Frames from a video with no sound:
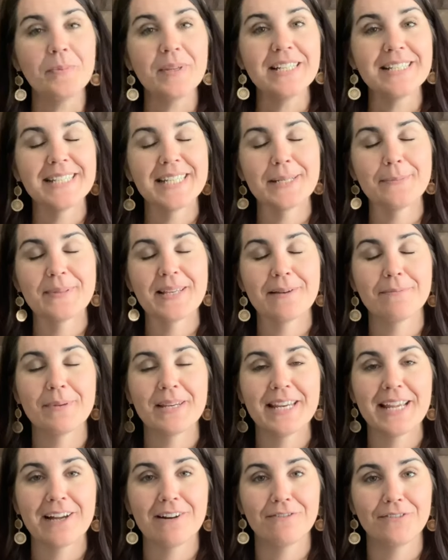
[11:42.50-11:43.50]
these tips have
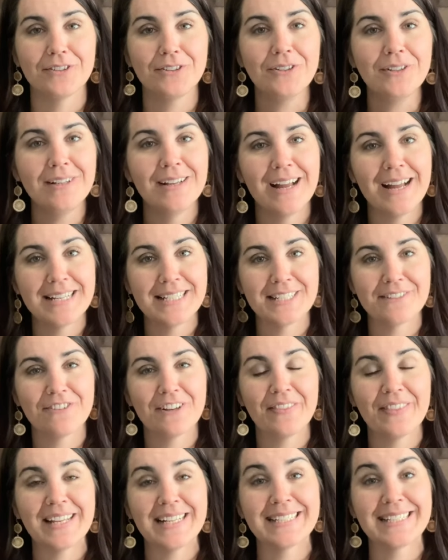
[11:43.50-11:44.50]
been helpful on
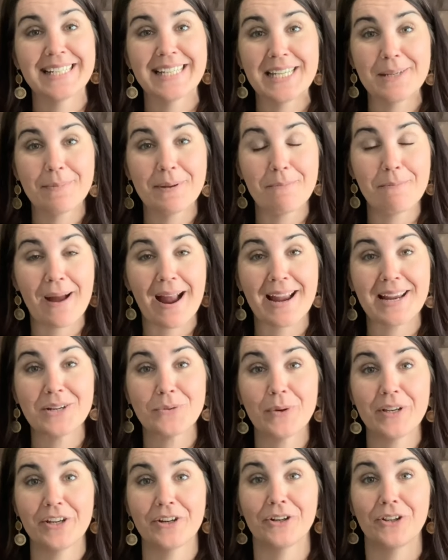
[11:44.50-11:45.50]
different things to keep in mind
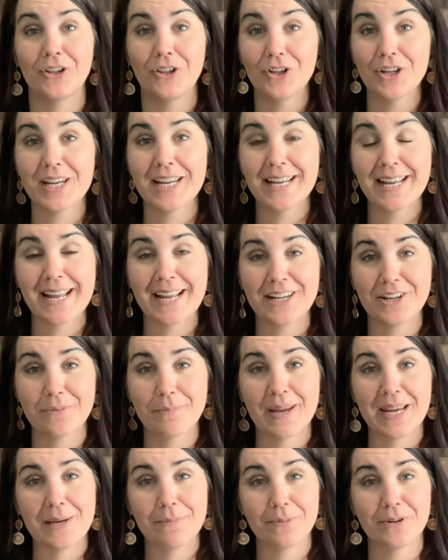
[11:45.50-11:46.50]
when you're looking at your
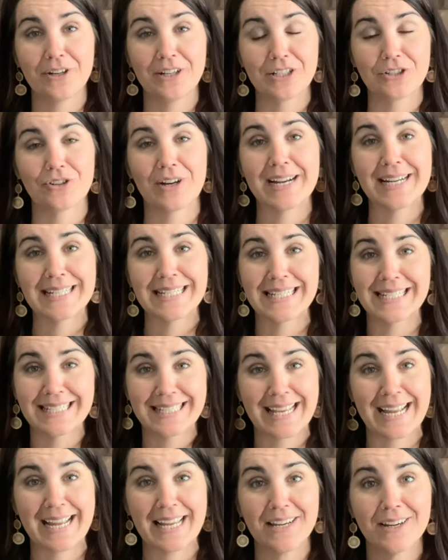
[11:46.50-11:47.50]
paper and trying to
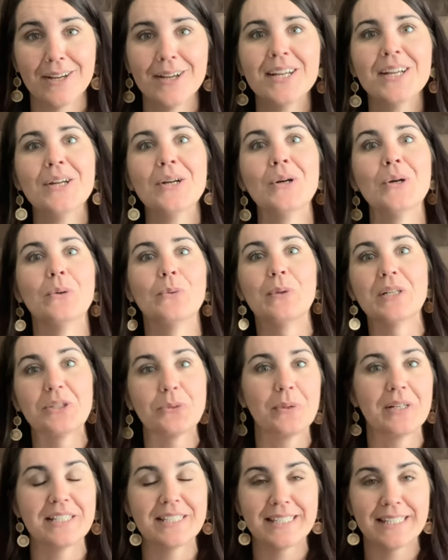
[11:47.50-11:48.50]
decide which
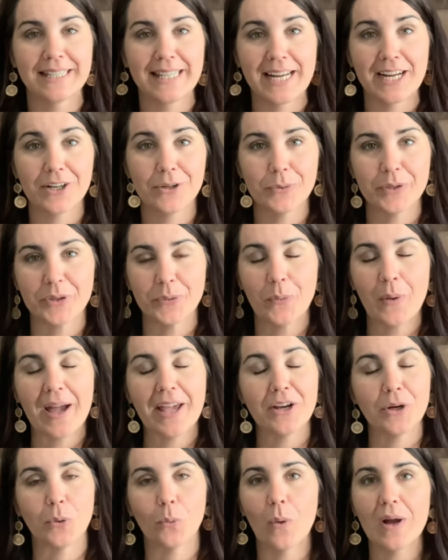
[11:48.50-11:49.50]
ones to layer with
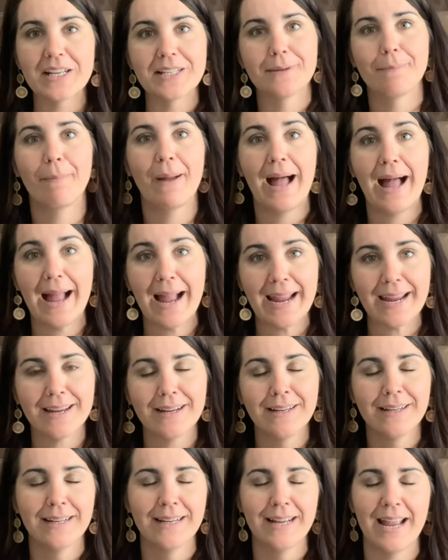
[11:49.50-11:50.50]
what or what to buy,
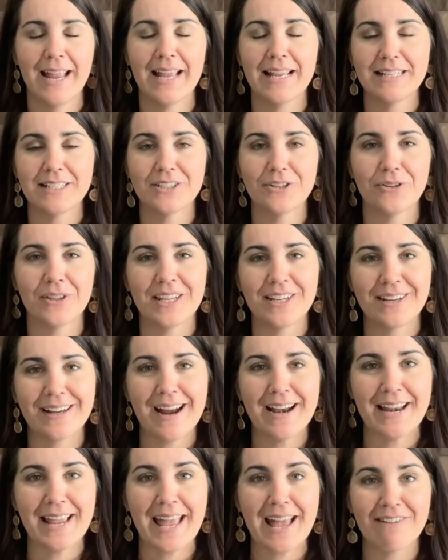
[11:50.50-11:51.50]
and so that you
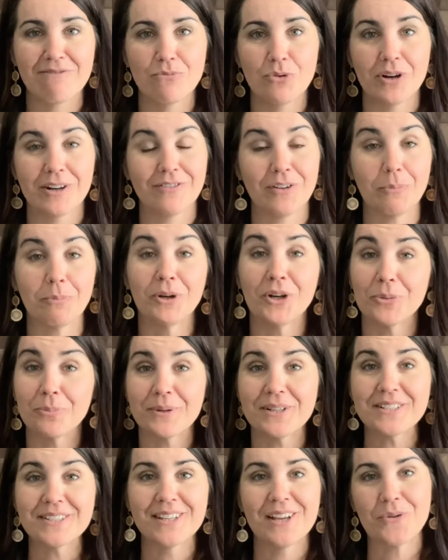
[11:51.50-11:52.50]
kind of have more of a
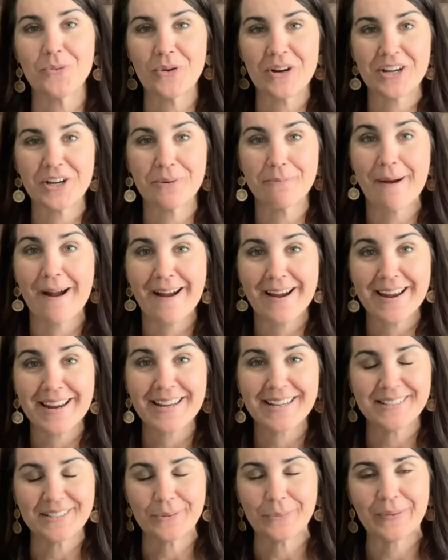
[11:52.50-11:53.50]
purpose on what you're
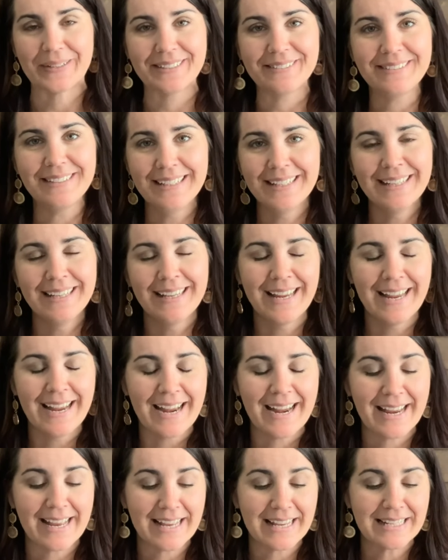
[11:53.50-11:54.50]
buying as well.
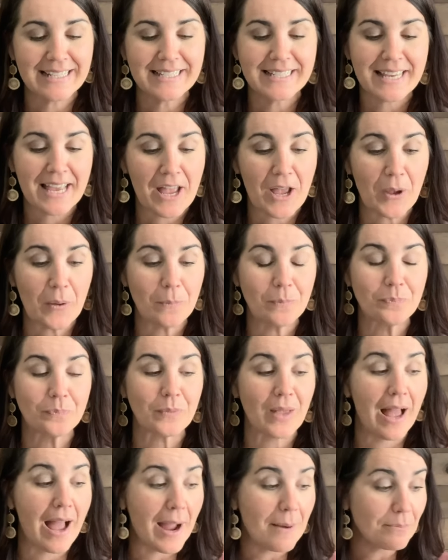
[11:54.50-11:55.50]
And um,
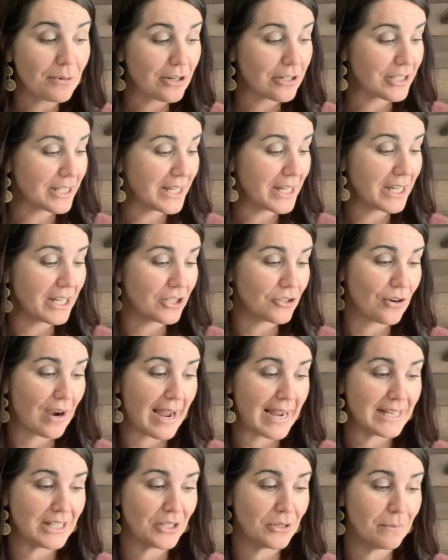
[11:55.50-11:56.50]
I'm personally going to
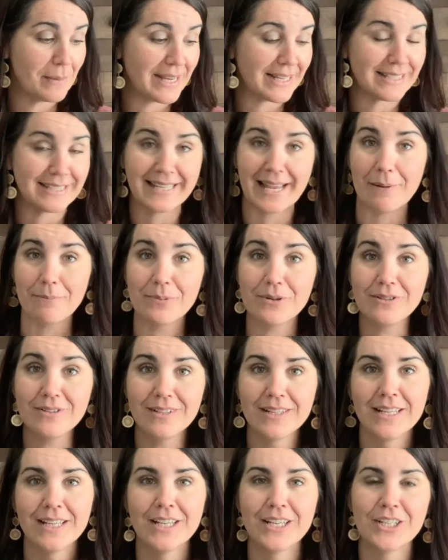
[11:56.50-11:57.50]
try to make a
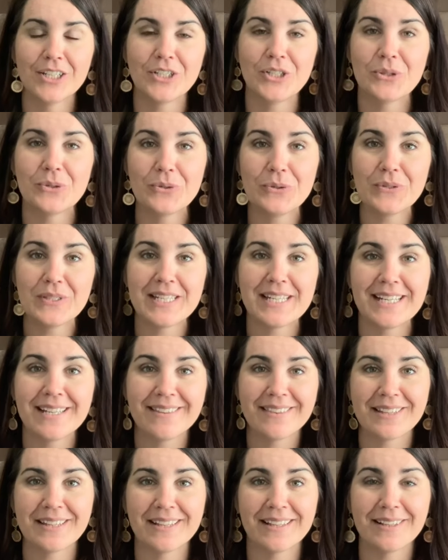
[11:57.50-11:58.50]
sample using
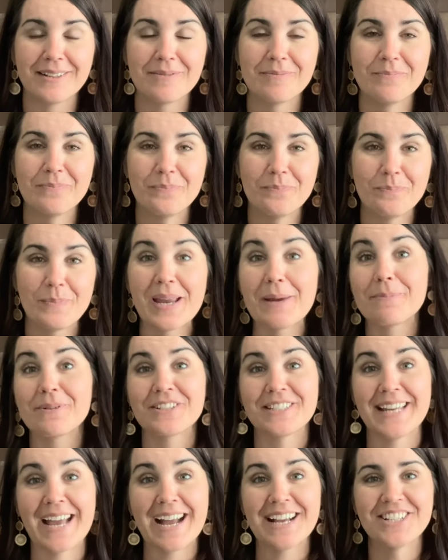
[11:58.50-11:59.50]
the paper
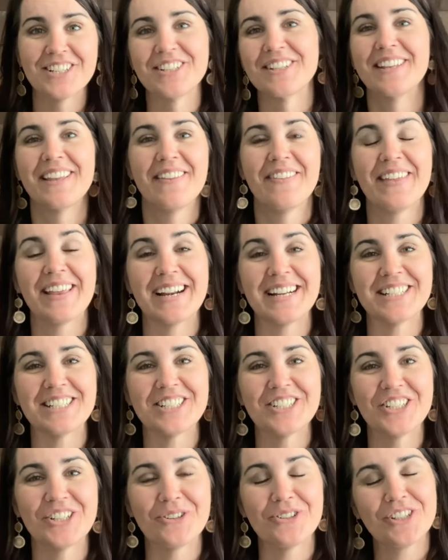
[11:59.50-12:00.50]
stash that I
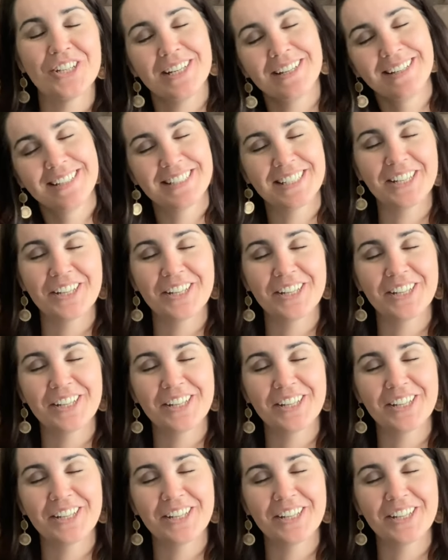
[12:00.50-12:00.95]
just showed you. It's a